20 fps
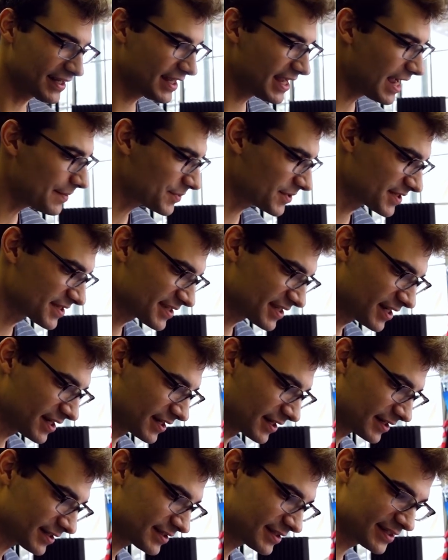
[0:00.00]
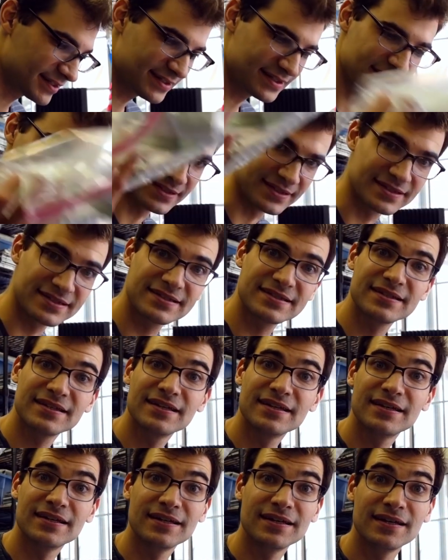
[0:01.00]
Captain Slug, this is
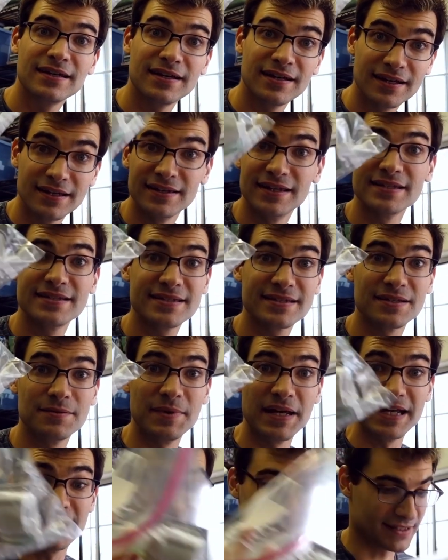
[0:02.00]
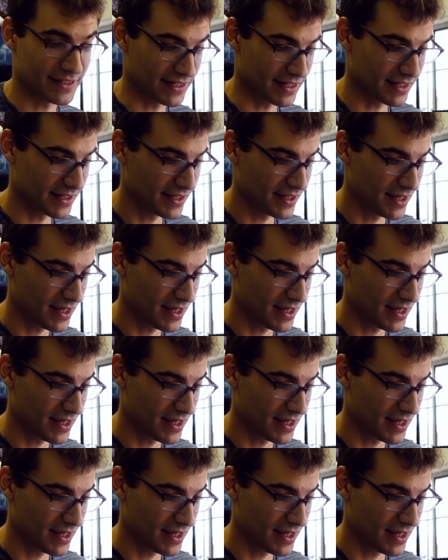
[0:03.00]
amazing.